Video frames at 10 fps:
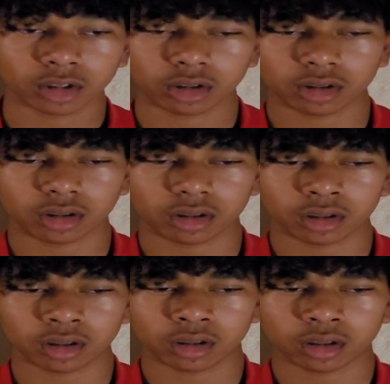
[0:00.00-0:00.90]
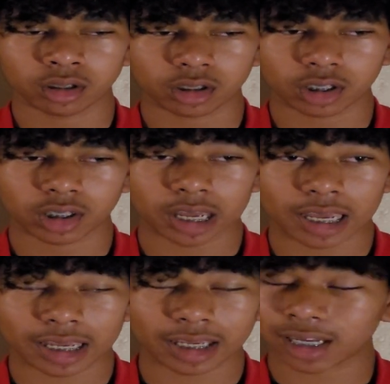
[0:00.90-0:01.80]
Uh,
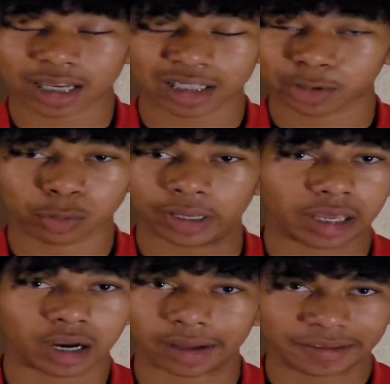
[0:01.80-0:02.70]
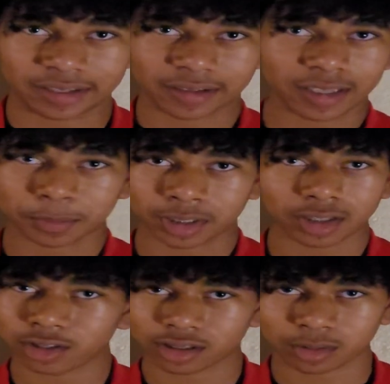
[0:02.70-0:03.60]
I I, I quit. Obviously, I
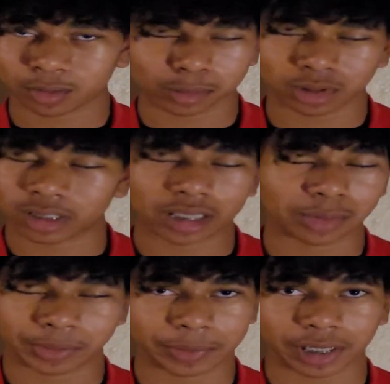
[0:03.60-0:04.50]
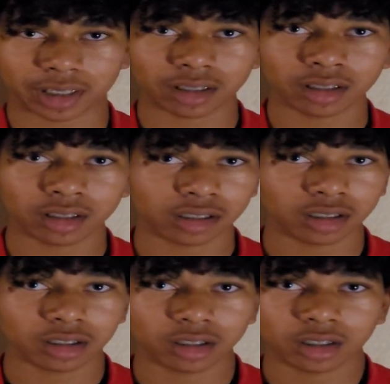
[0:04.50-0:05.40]
mean, it's, getting to be man.
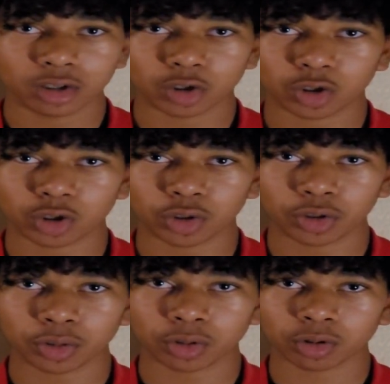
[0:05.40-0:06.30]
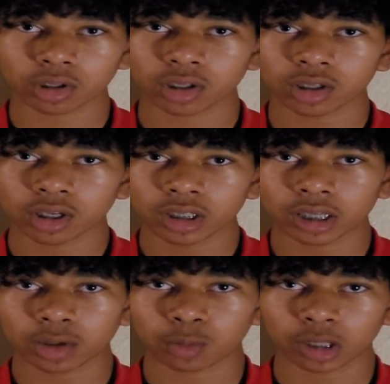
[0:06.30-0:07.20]
You, you, can only
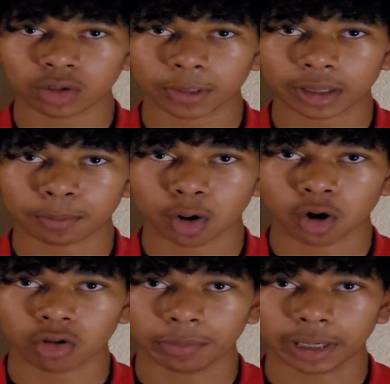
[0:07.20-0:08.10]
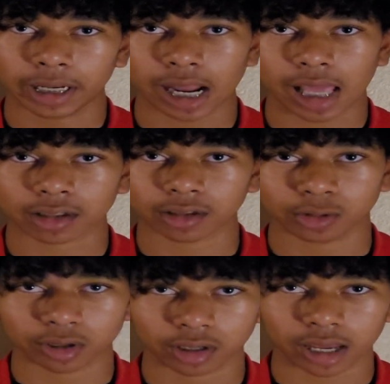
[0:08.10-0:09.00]
take one too many bald men asking
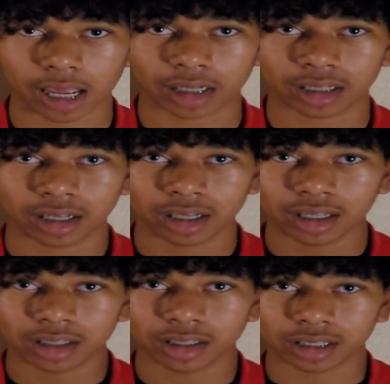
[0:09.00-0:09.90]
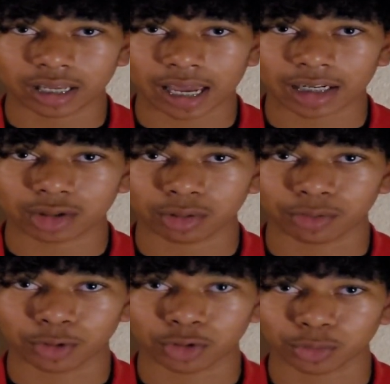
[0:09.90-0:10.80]
you to add to get added to
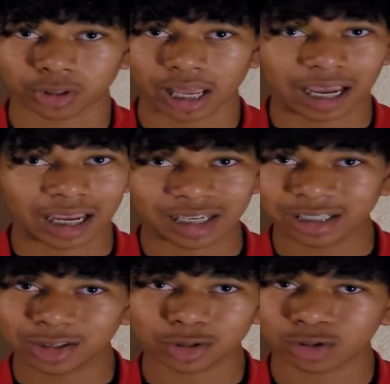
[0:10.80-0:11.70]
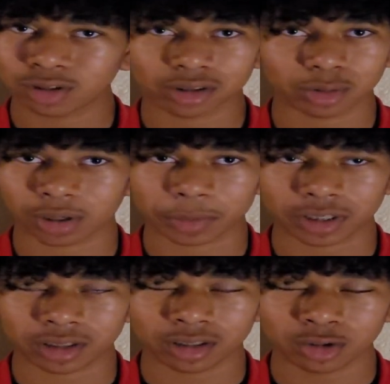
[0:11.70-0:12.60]
a virtual line. You know what I
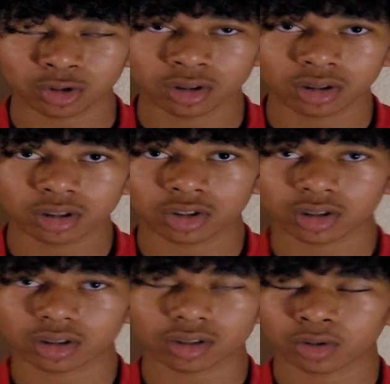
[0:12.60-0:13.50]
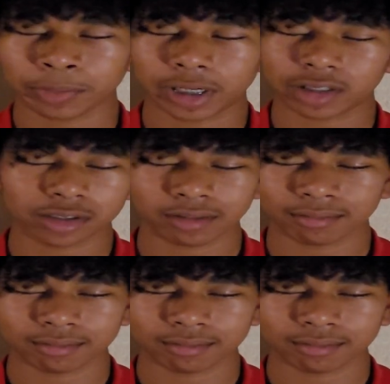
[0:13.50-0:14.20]
mean? It's too much.